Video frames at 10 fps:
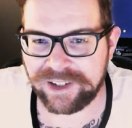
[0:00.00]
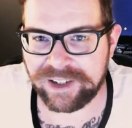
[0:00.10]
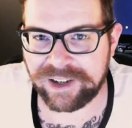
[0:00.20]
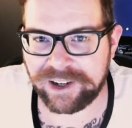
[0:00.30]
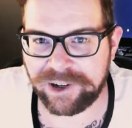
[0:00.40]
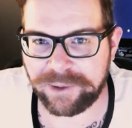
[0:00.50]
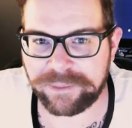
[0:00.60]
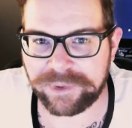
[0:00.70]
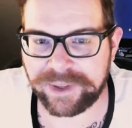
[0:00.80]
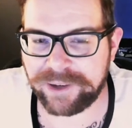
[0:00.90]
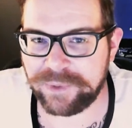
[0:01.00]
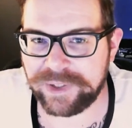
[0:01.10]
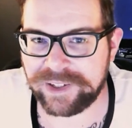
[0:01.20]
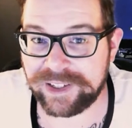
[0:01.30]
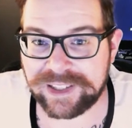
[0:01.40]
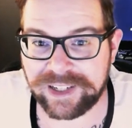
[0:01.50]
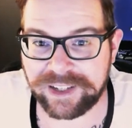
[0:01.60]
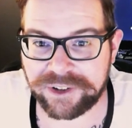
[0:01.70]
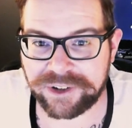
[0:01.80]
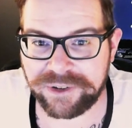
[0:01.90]
I hope that we can get
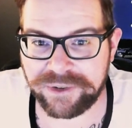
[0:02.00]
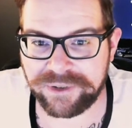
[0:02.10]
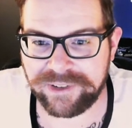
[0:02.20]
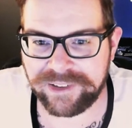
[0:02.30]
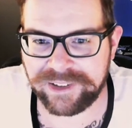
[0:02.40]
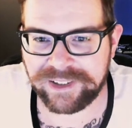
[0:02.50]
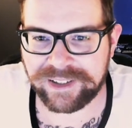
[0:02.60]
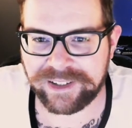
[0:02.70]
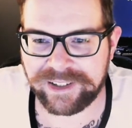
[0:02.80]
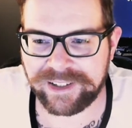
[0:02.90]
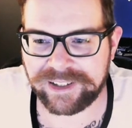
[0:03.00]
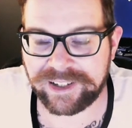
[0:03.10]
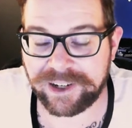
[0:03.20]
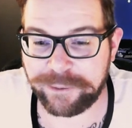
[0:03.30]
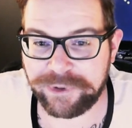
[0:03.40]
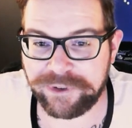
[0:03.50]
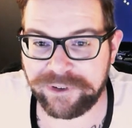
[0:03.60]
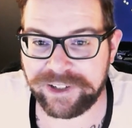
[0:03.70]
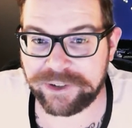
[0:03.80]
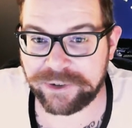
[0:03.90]
together soon. And I hope you
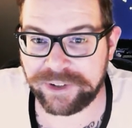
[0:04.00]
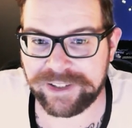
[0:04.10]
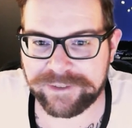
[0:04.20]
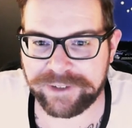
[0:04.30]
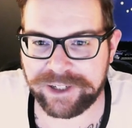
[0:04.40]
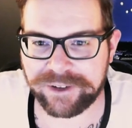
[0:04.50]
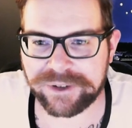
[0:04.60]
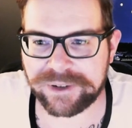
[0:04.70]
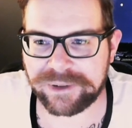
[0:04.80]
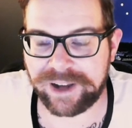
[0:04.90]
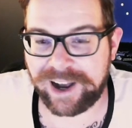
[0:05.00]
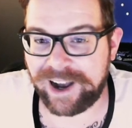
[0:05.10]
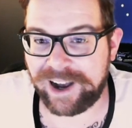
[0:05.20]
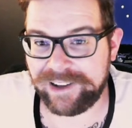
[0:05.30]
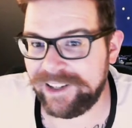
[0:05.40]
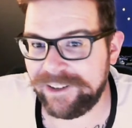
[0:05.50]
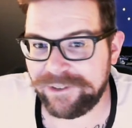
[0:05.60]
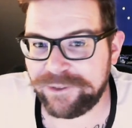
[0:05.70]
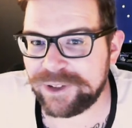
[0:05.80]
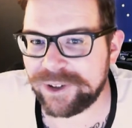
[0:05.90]
enjoy these videos. Even
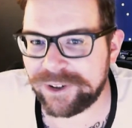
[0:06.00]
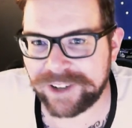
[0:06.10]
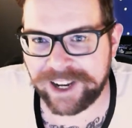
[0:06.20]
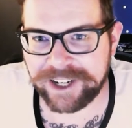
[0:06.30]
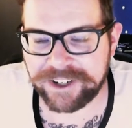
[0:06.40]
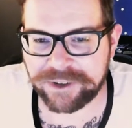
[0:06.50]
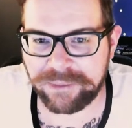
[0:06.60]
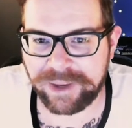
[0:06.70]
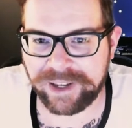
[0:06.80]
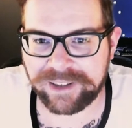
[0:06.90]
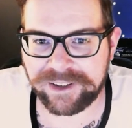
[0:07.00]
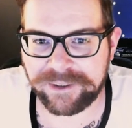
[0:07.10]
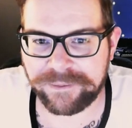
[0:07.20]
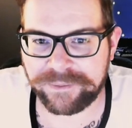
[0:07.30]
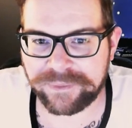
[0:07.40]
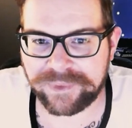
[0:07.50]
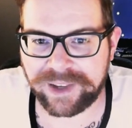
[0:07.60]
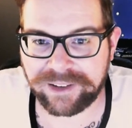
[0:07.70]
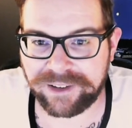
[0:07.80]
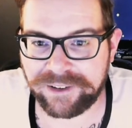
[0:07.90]
if you don't, I enjoy making them.
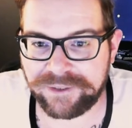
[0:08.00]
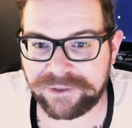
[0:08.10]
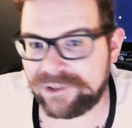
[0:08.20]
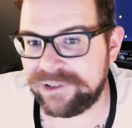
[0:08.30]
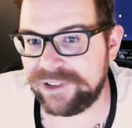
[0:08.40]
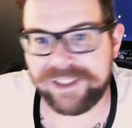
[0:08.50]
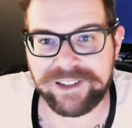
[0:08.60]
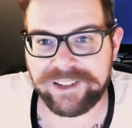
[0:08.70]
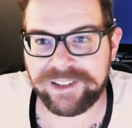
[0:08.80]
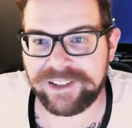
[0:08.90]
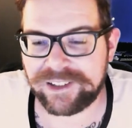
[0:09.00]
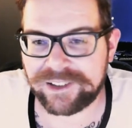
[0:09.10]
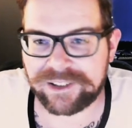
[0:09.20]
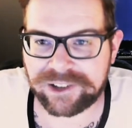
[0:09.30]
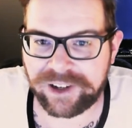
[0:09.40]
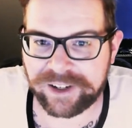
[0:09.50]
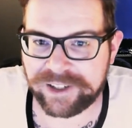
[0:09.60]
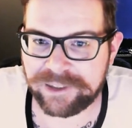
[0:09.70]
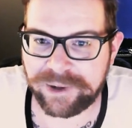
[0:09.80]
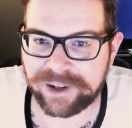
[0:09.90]
I love
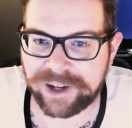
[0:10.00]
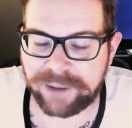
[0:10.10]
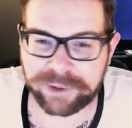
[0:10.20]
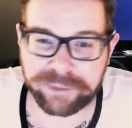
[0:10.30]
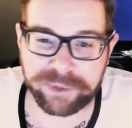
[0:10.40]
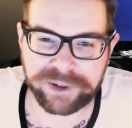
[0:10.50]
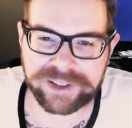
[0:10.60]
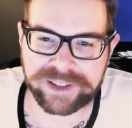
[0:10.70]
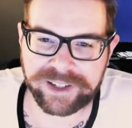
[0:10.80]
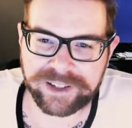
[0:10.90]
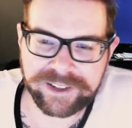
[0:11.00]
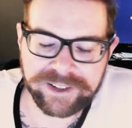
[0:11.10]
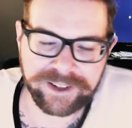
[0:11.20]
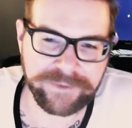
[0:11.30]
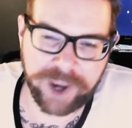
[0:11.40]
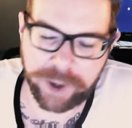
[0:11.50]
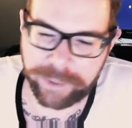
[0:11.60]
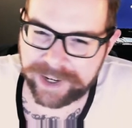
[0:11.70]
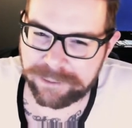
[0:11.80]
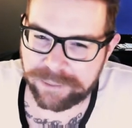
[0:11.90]
talking about comic books, and I hope
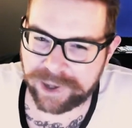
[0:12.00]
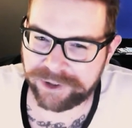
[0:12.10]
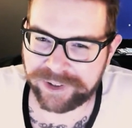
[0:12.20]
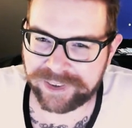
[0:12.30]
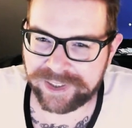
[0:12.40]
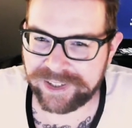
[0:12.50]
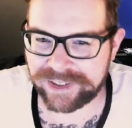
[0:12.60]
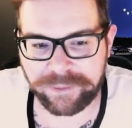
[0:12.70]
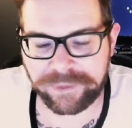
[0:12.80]
I get better at these.